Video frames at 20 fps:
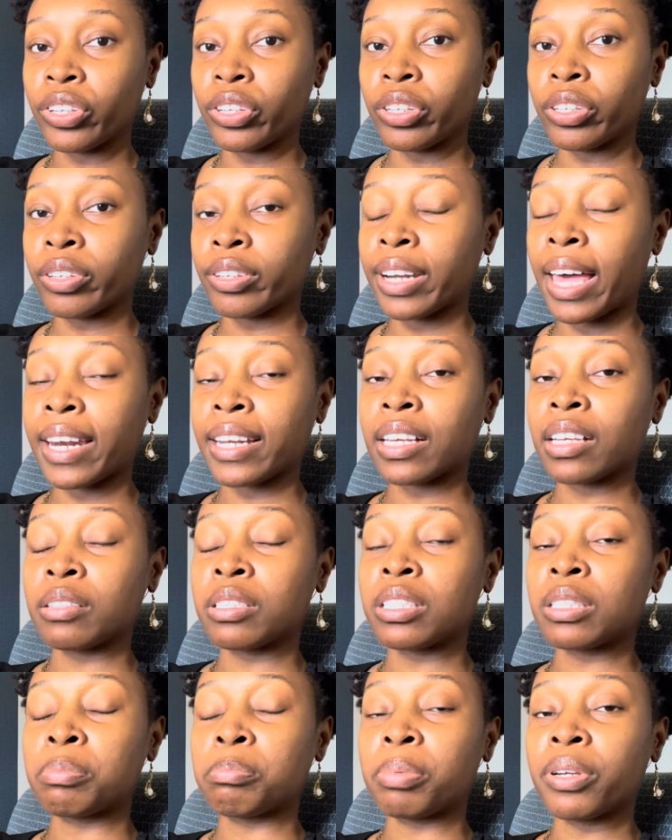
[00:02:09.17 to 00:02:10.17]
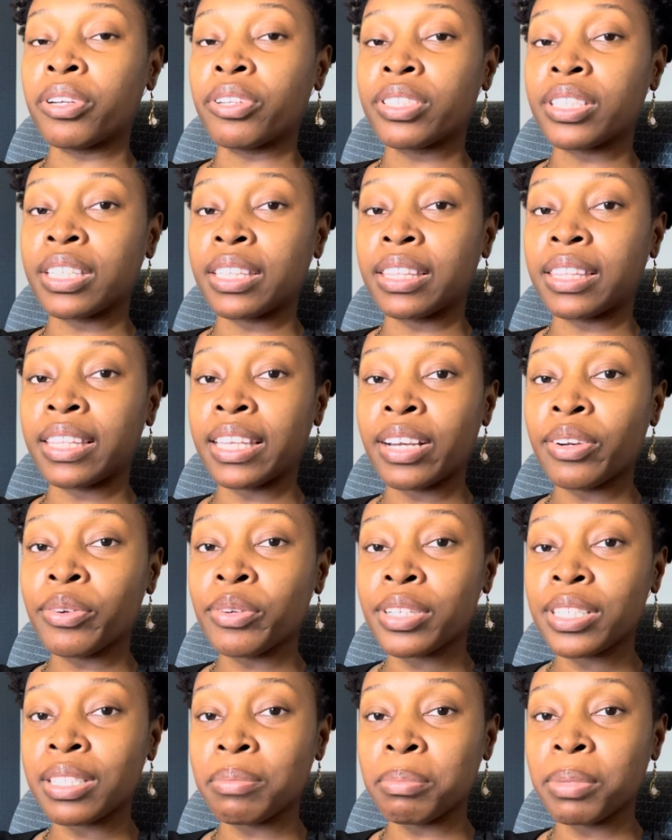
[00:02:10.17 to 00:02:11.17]
You're not a conspiracy
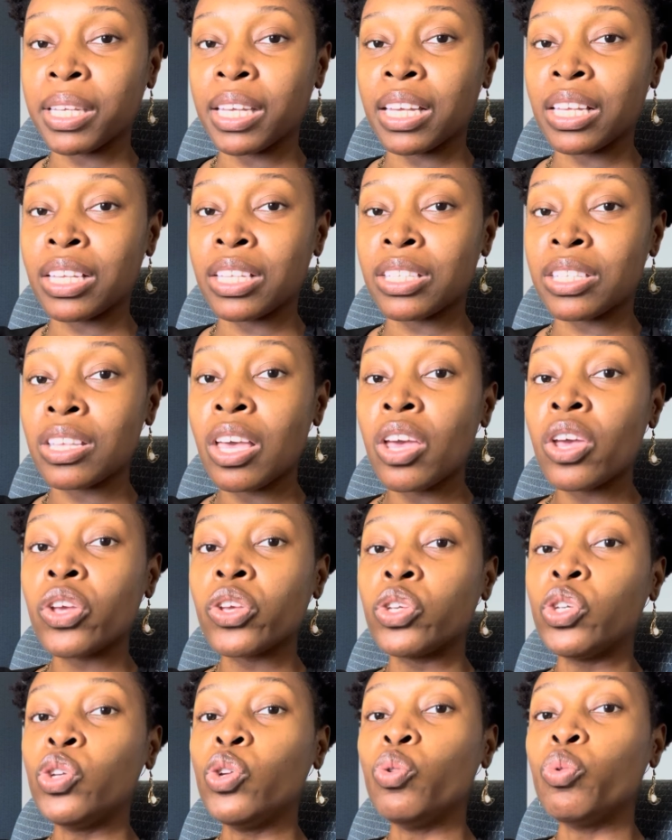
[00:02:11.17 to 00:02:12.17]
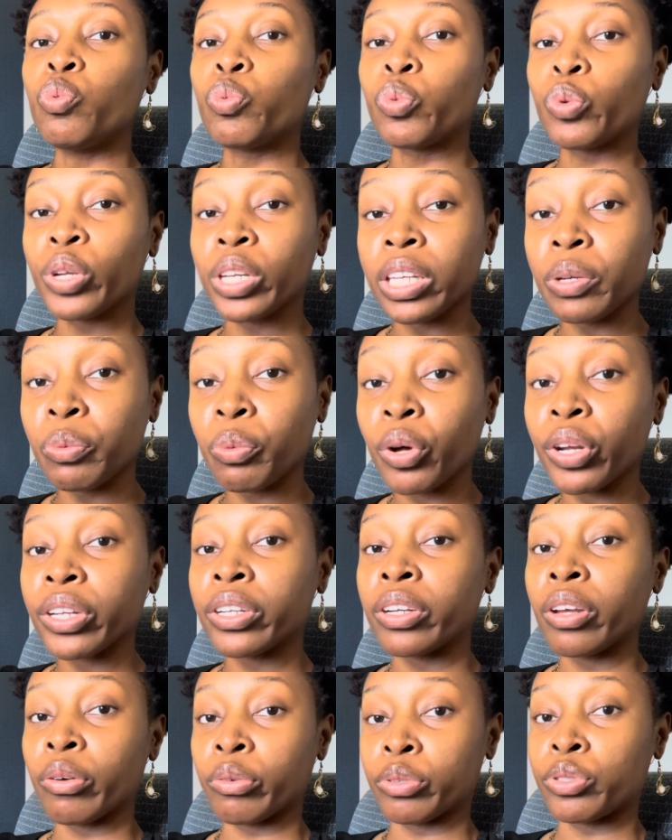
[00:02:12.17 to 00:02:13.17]
theorist because you really want to
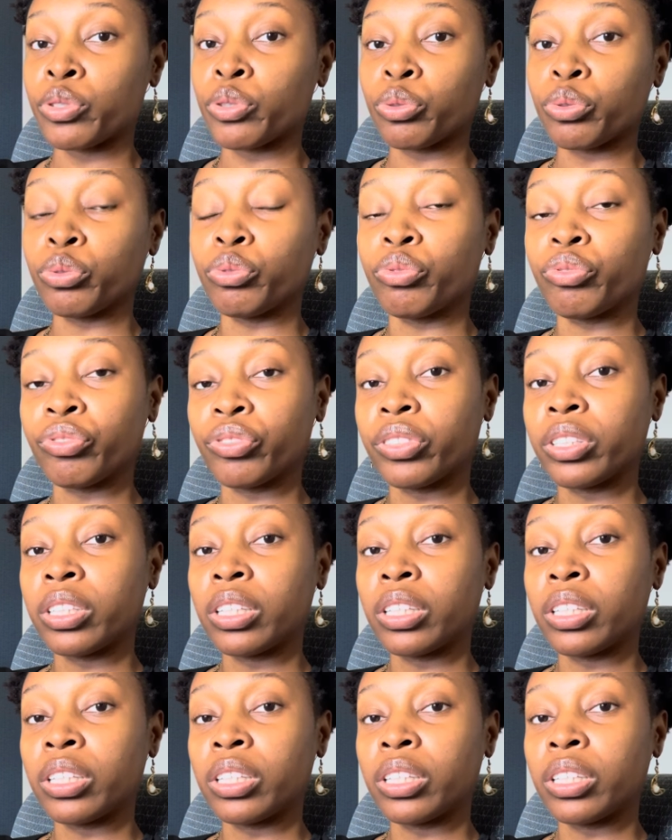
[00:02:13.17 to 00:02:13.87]
know the truth.